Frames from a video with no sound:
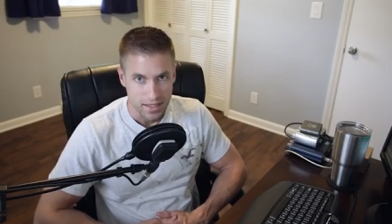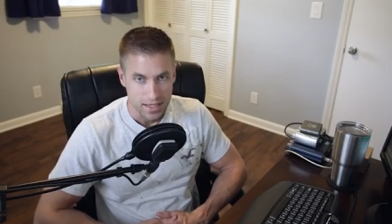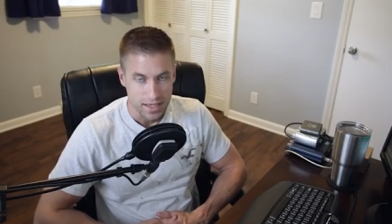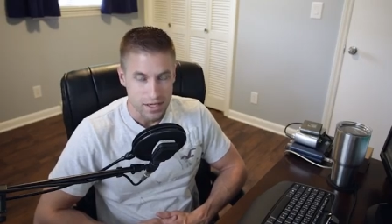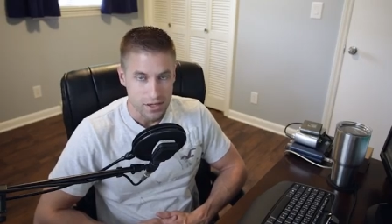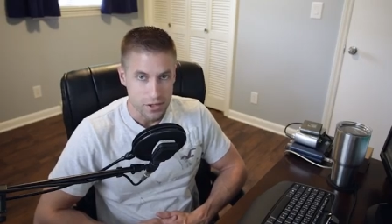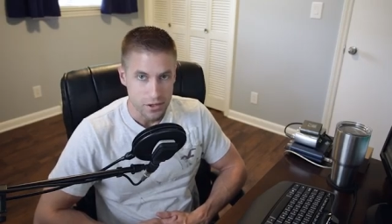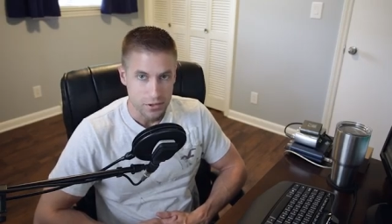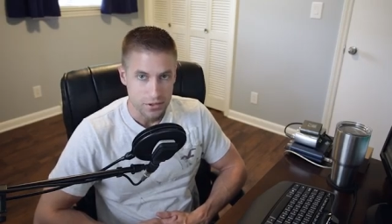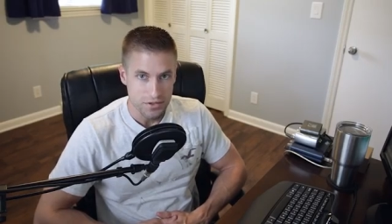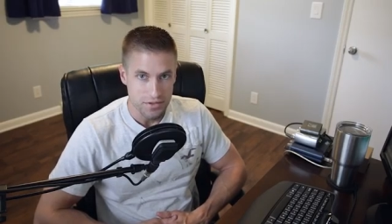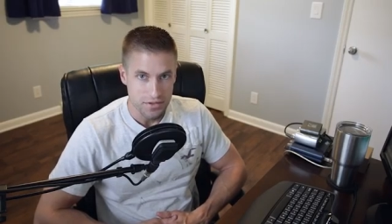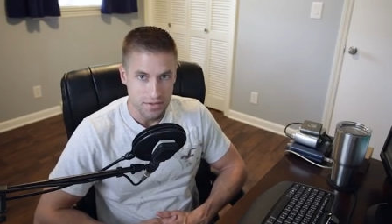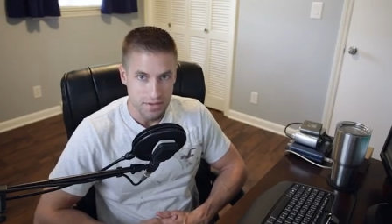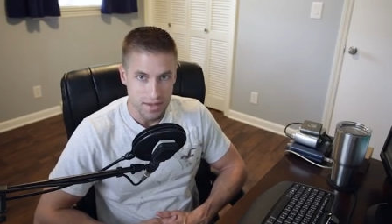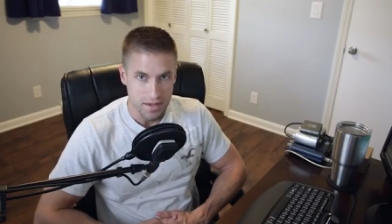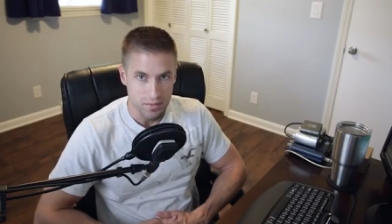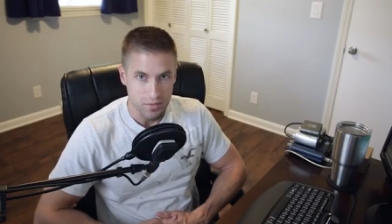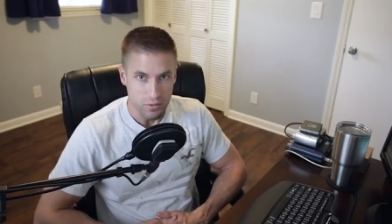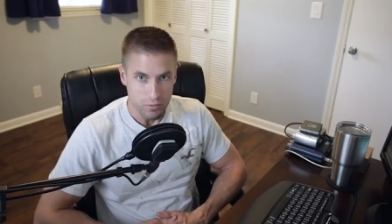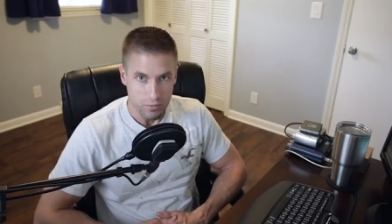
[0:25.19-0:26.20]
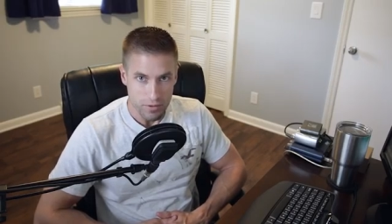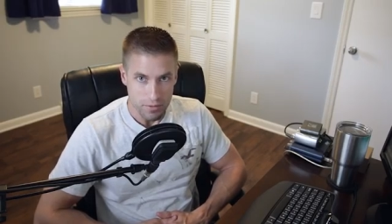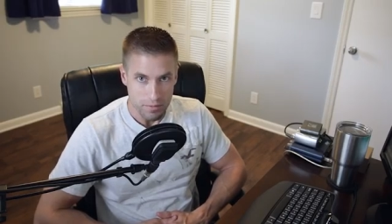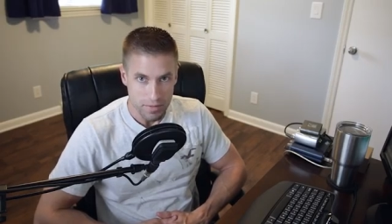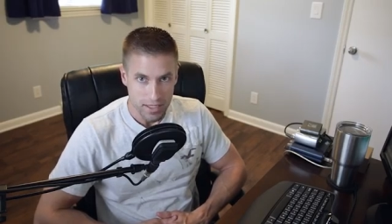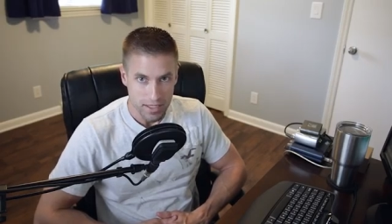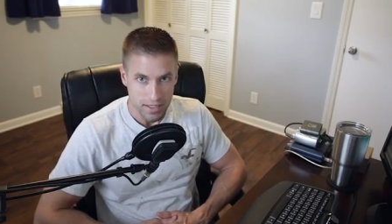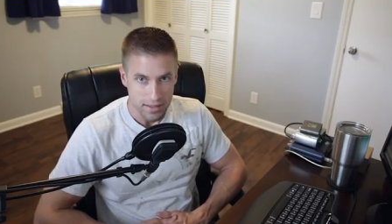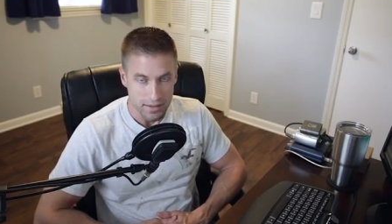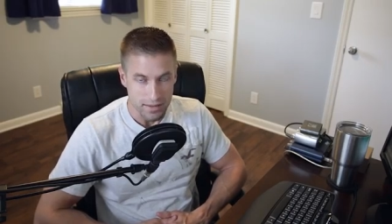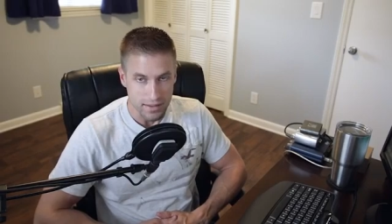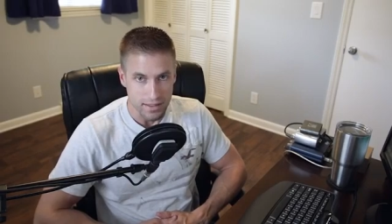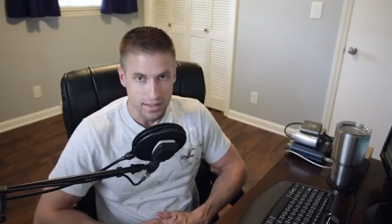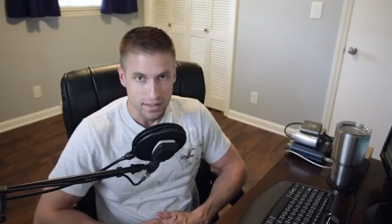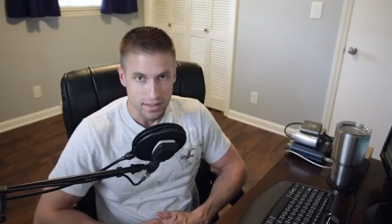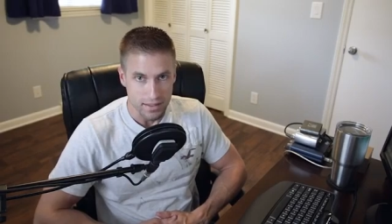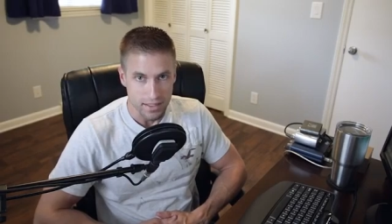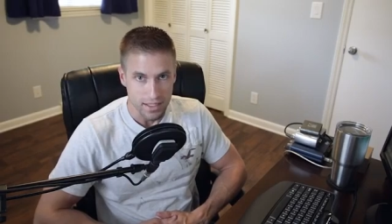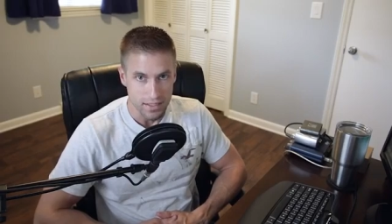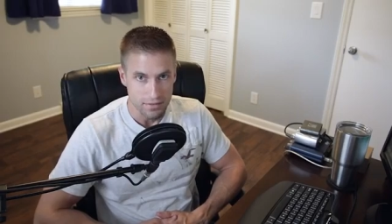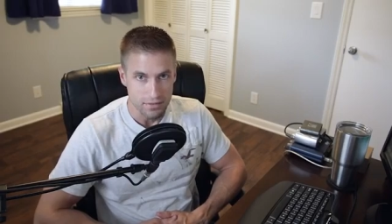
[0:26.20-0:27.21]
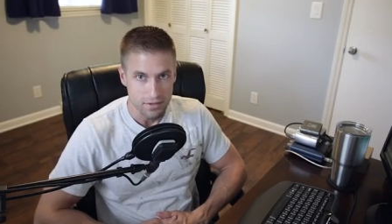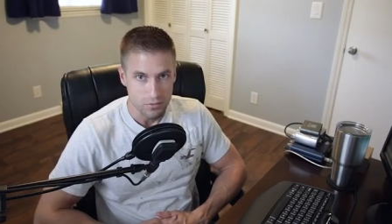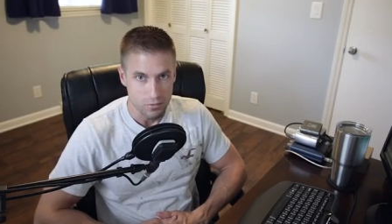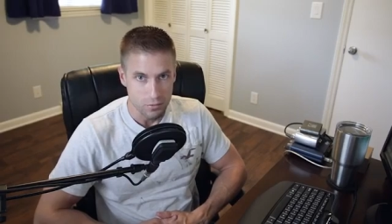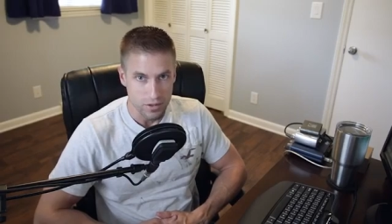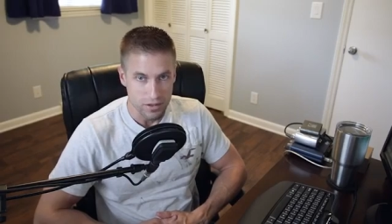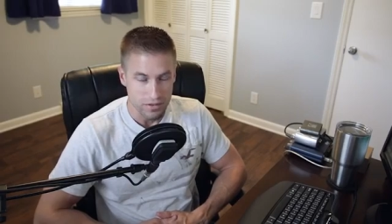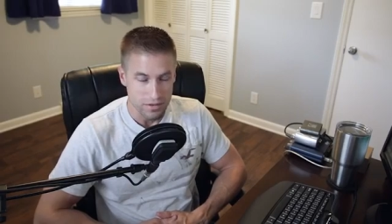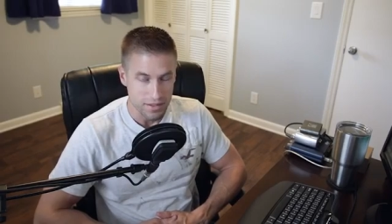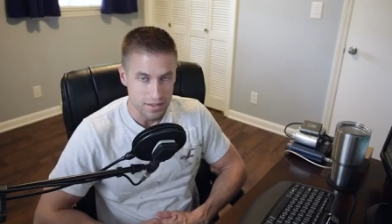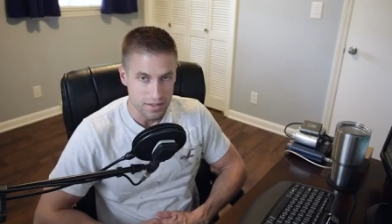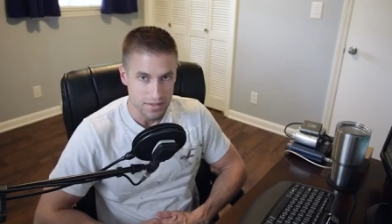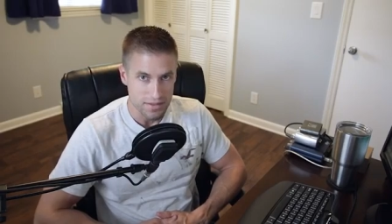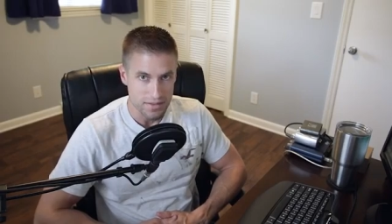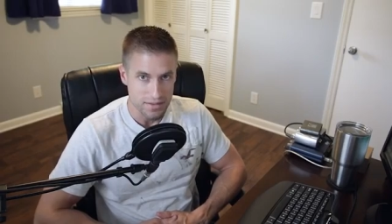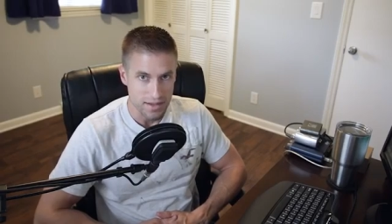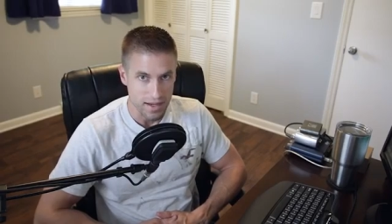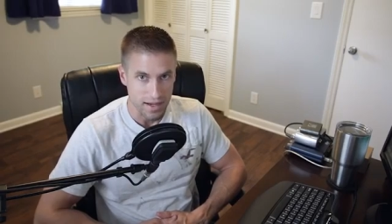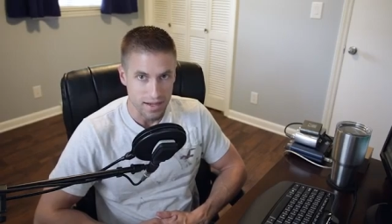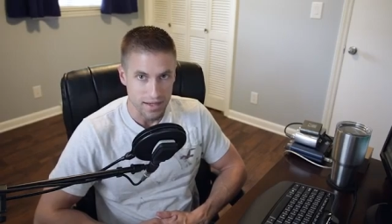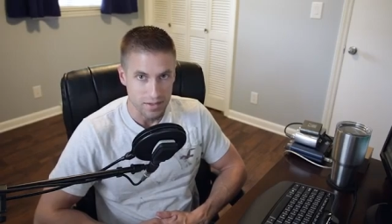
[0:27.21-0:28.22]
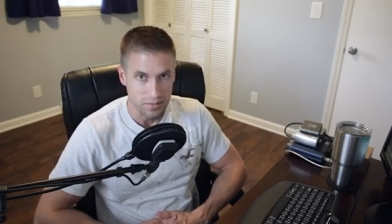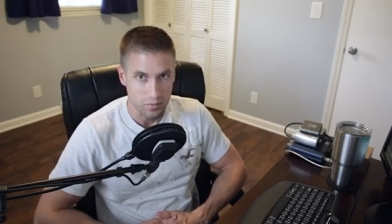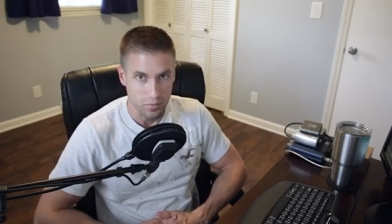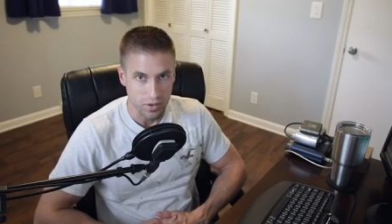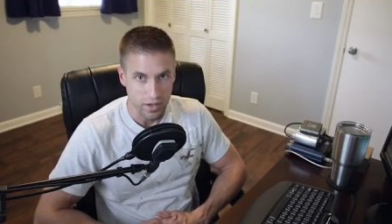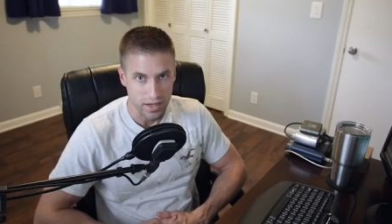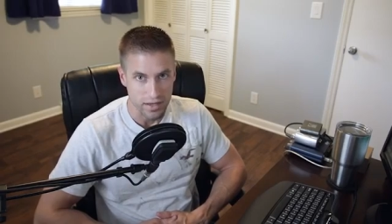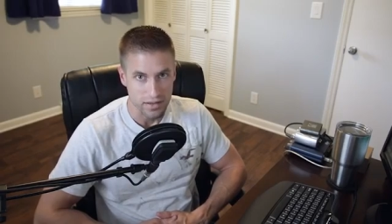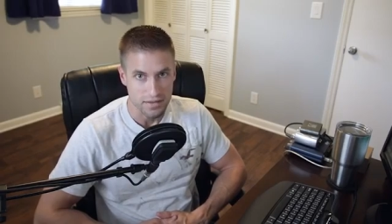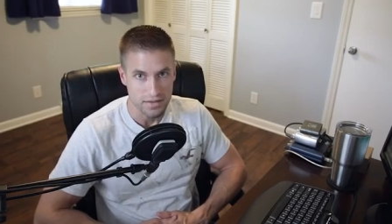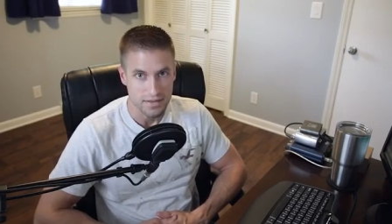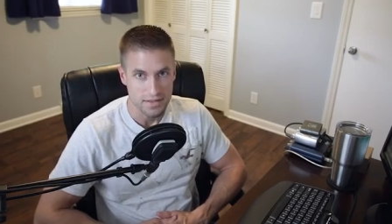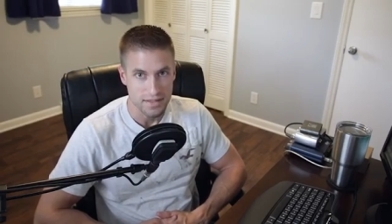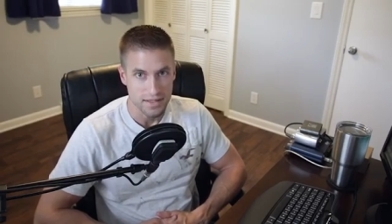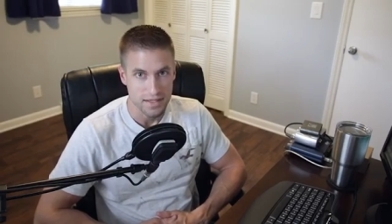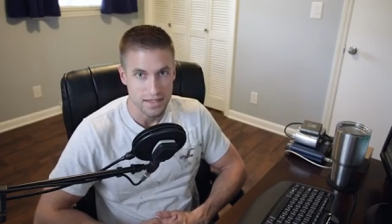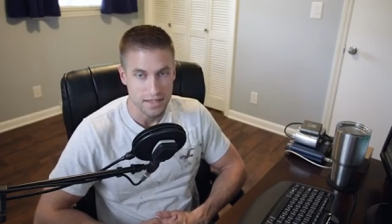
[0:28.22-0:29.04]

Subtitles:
He cursed them repeatedly, even with his dying breaths.